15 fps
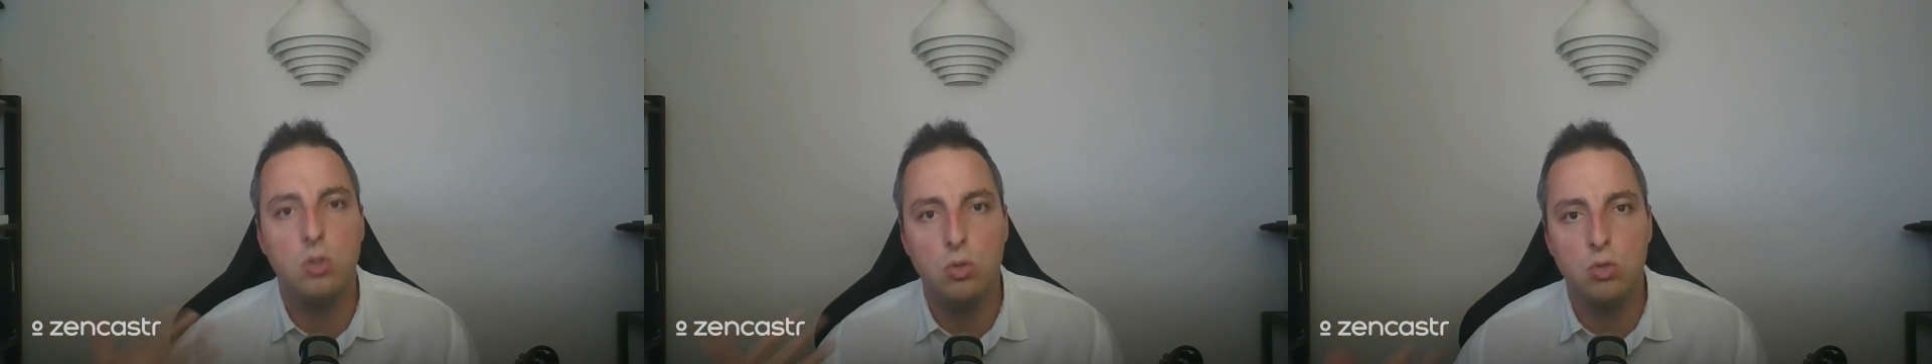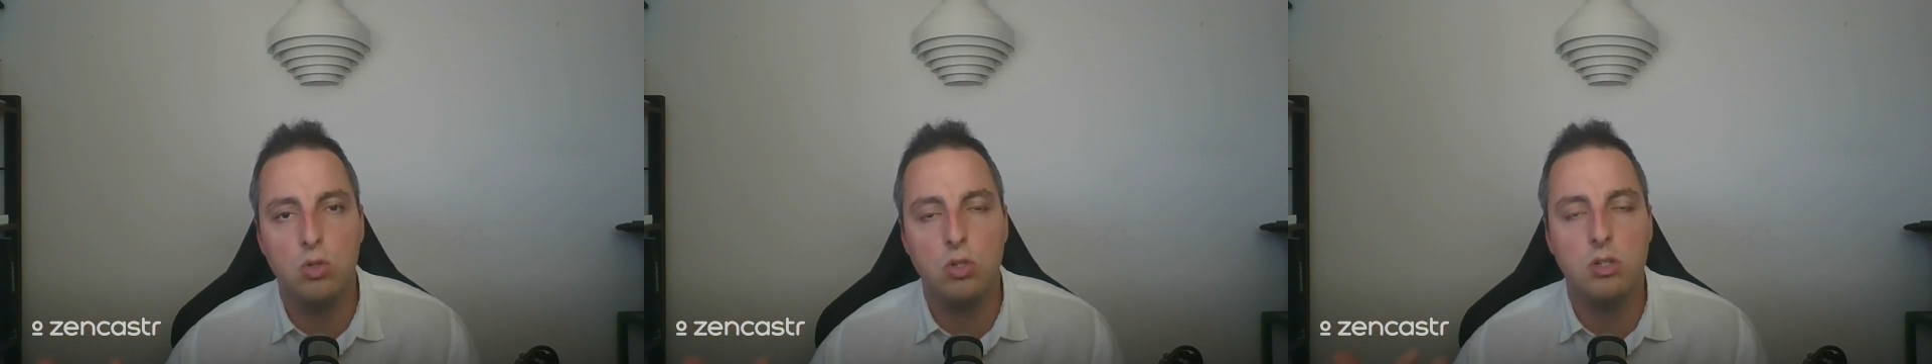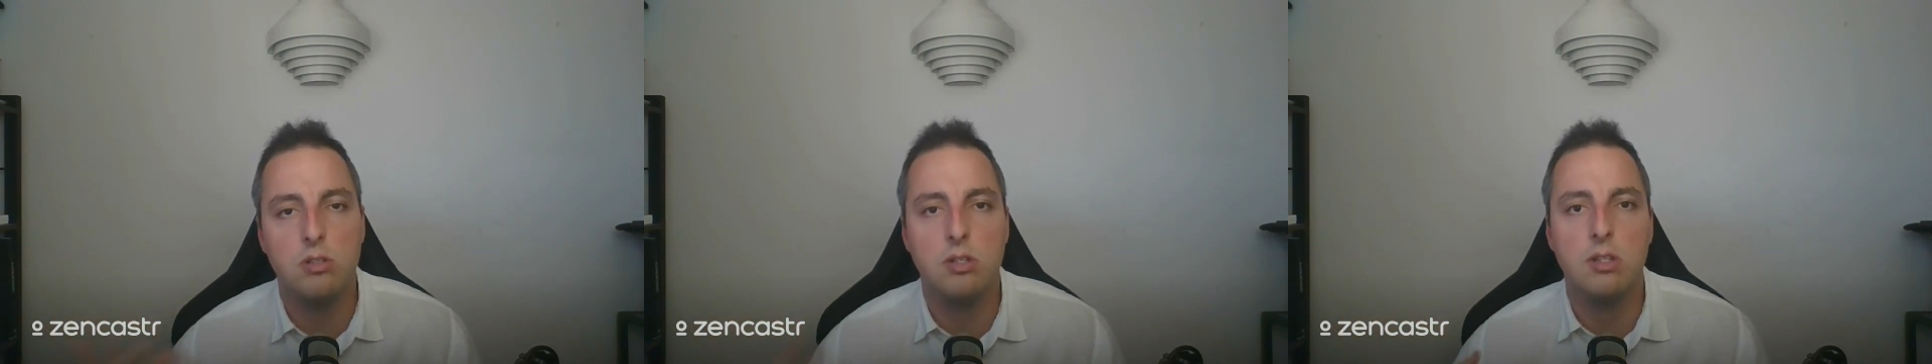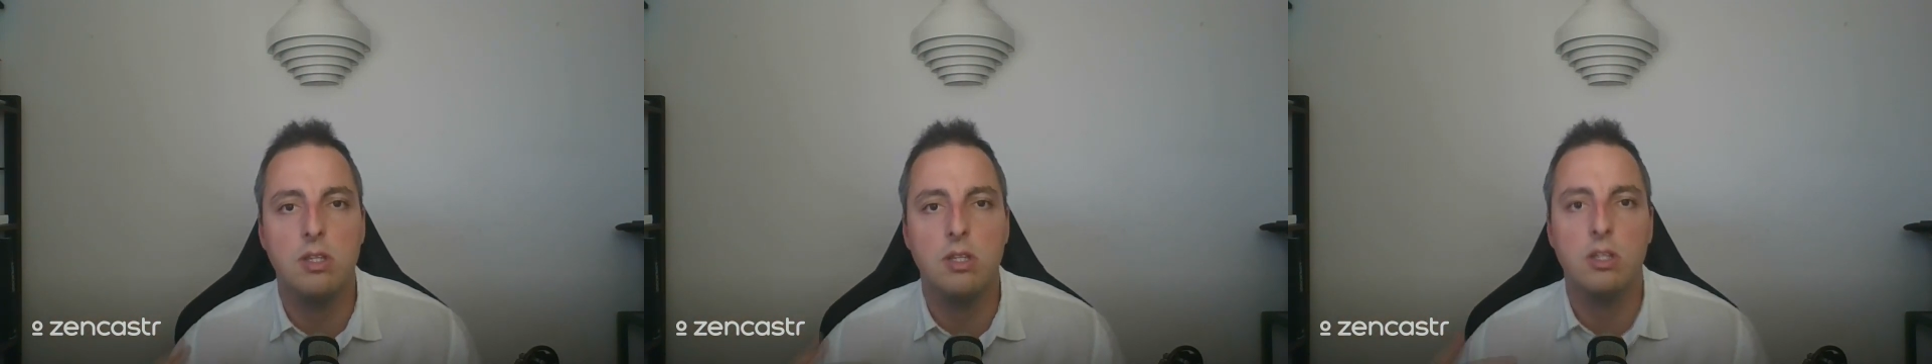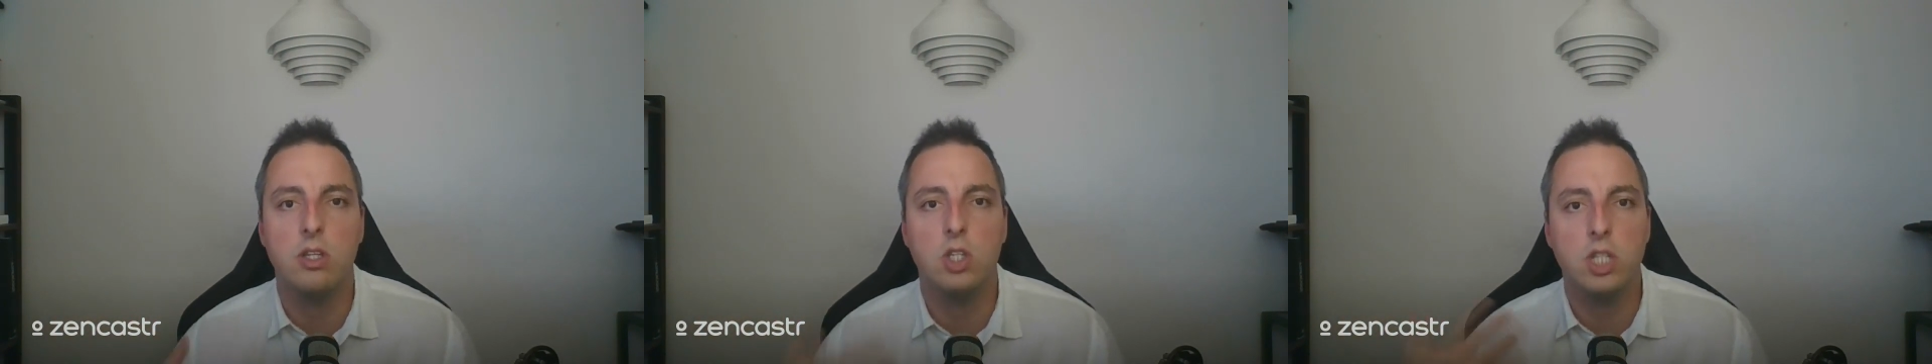nutrients and
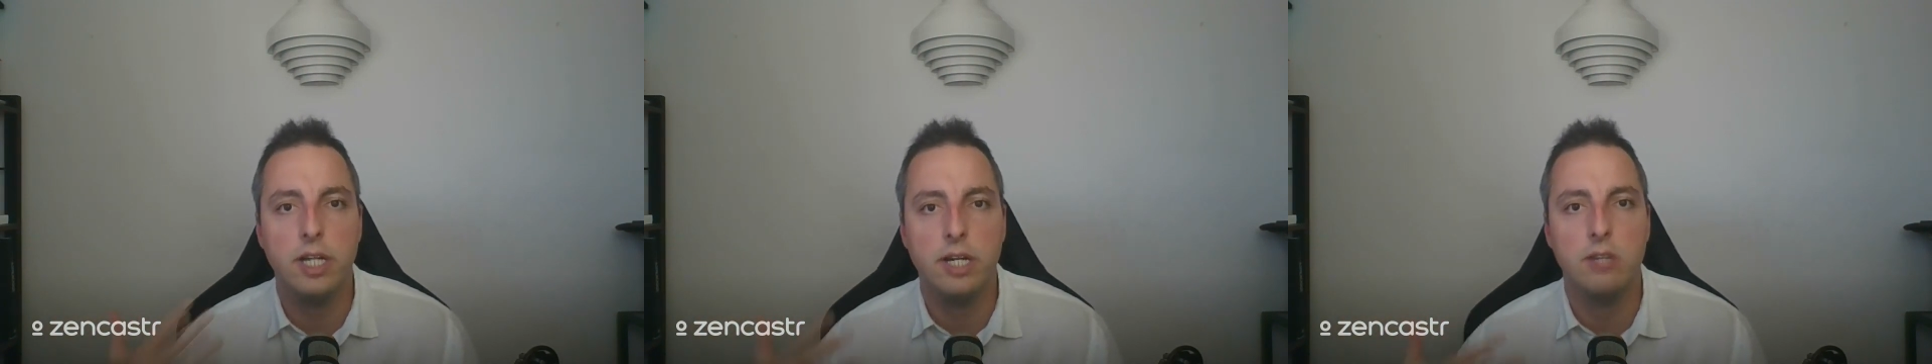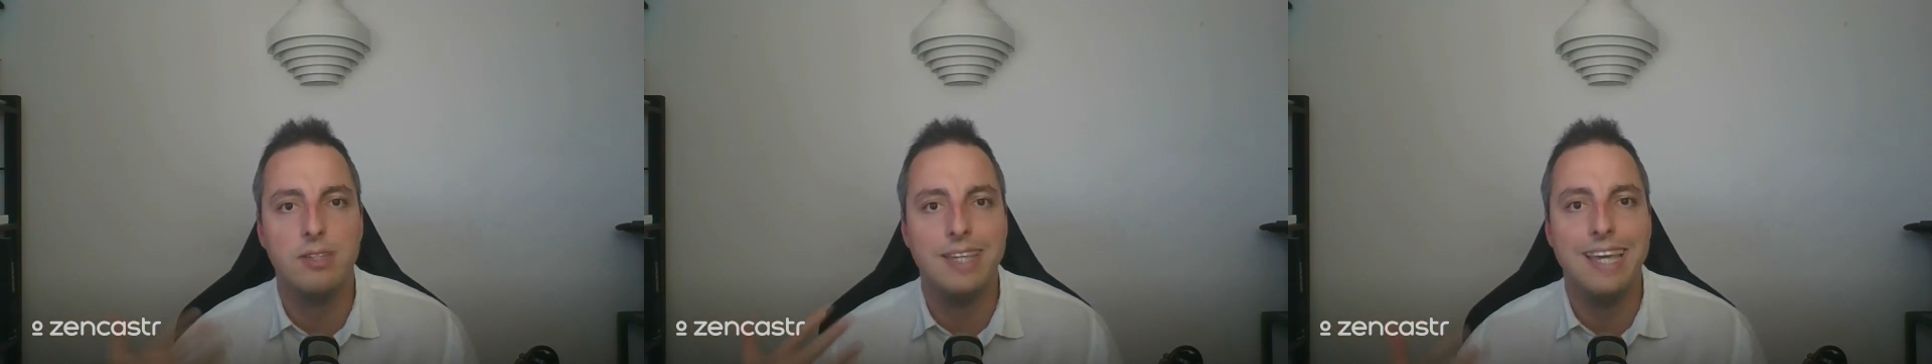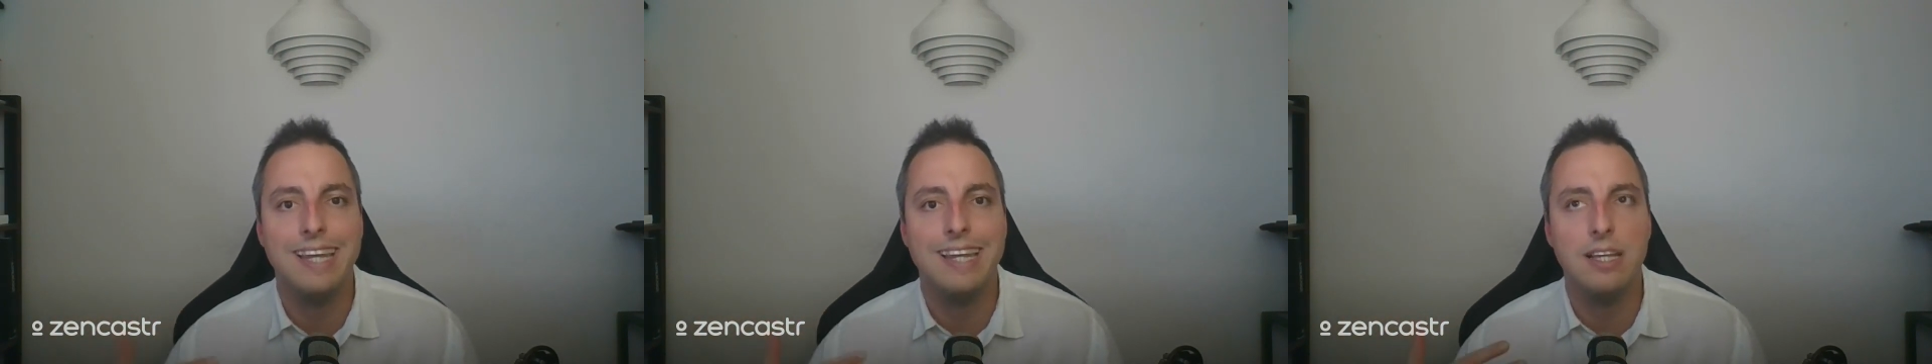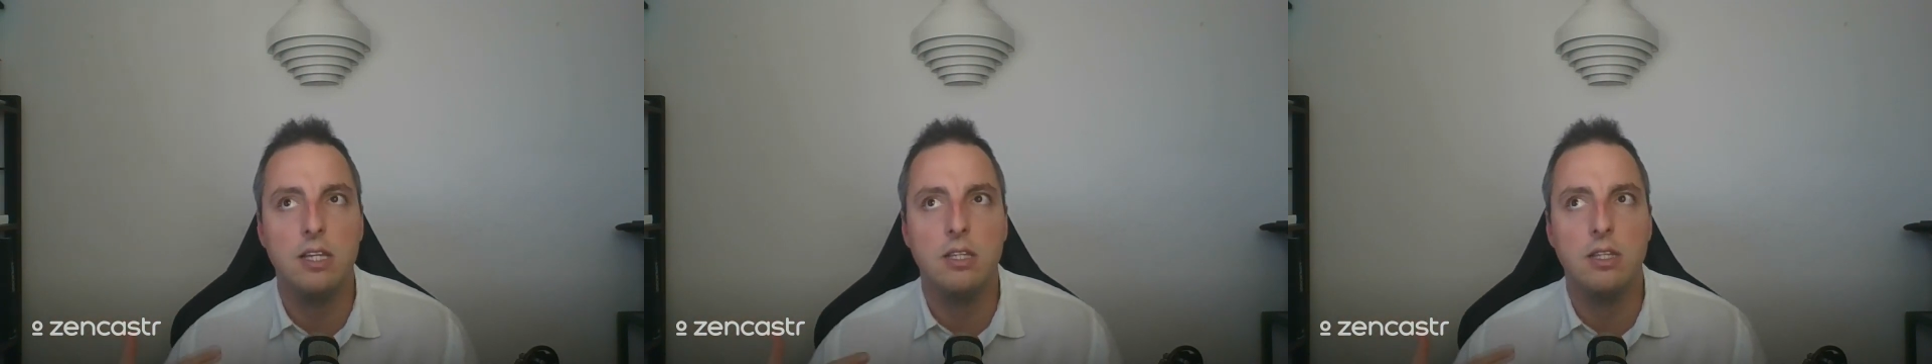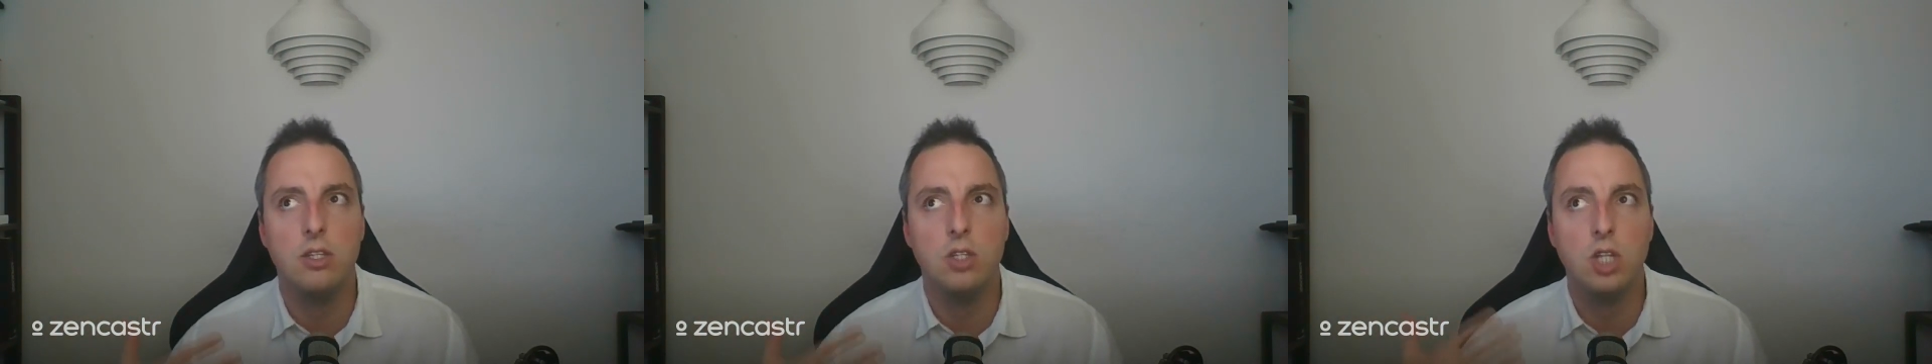the
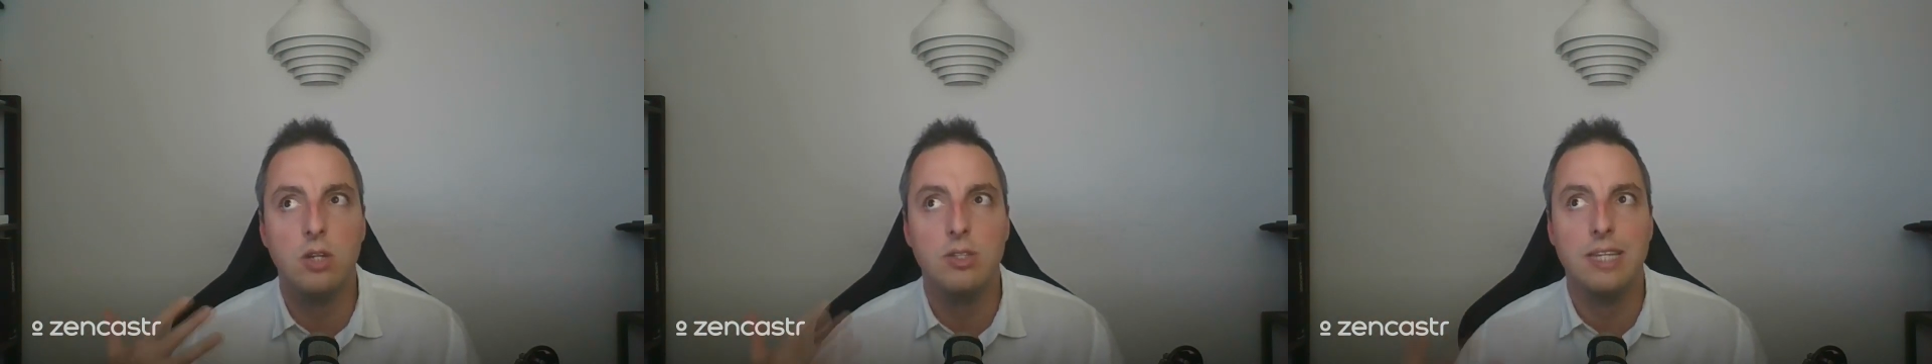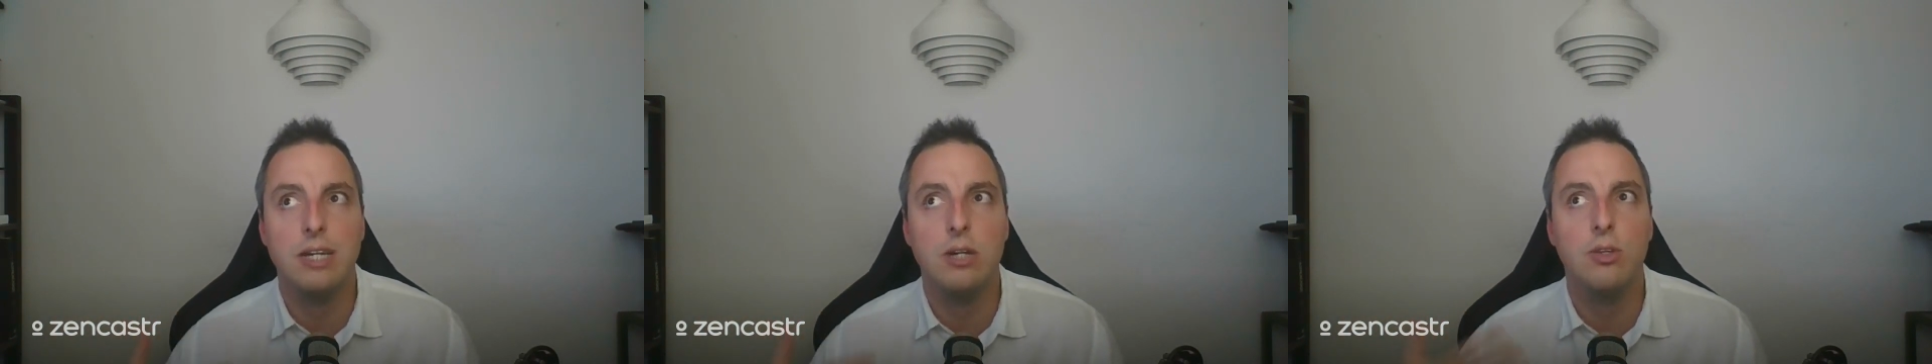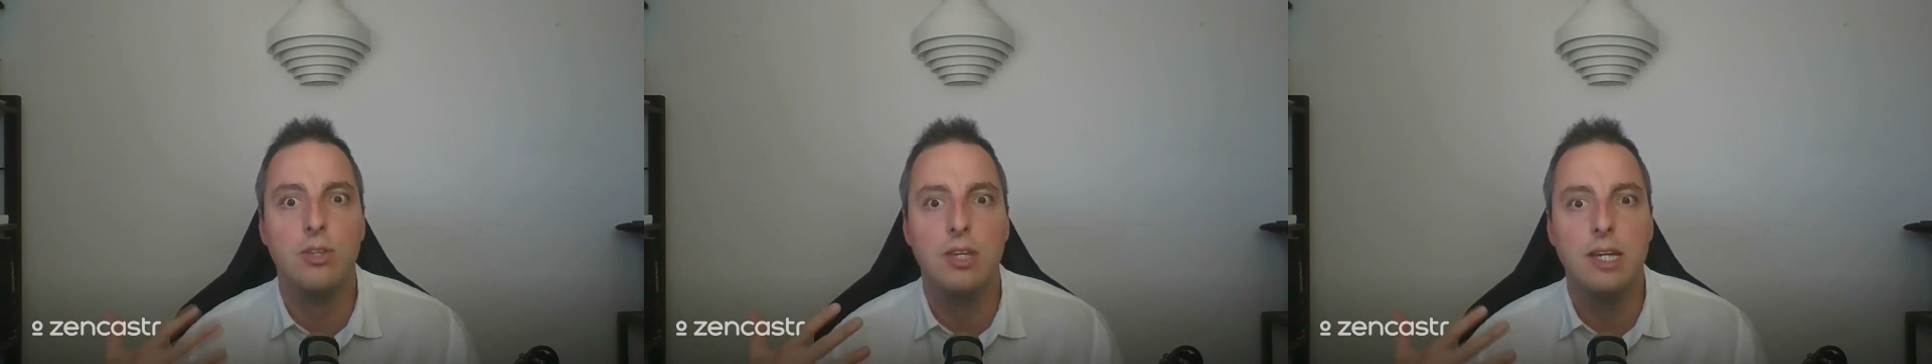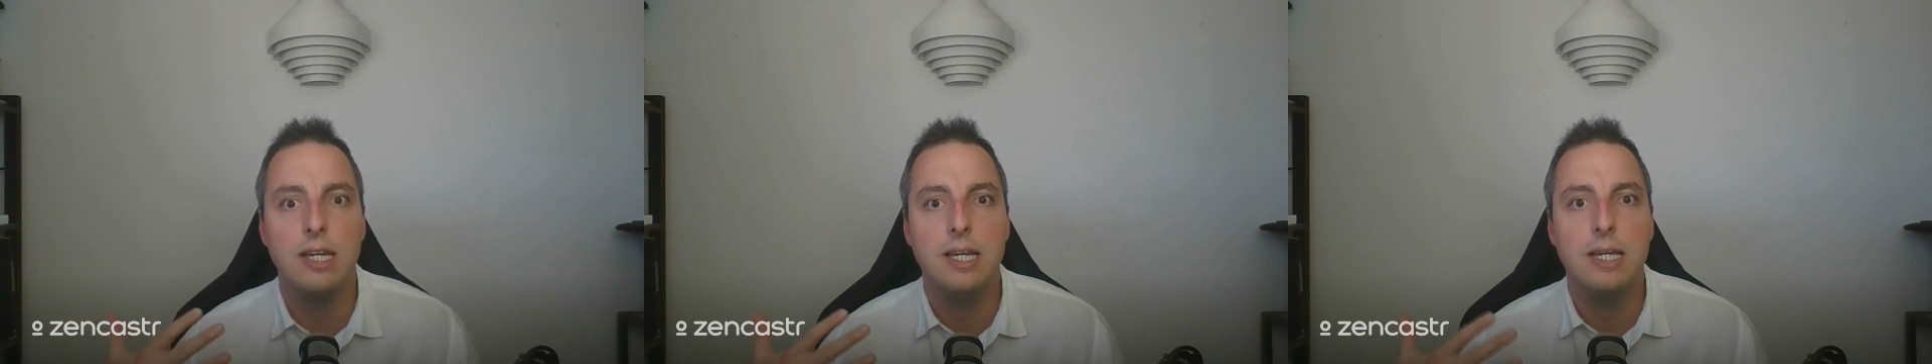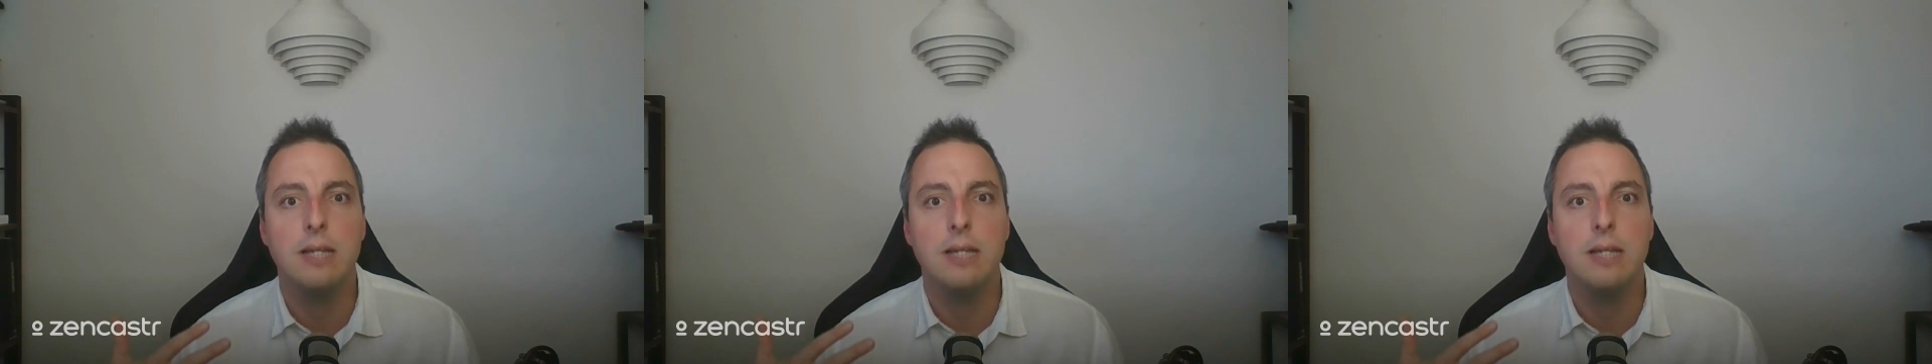child's health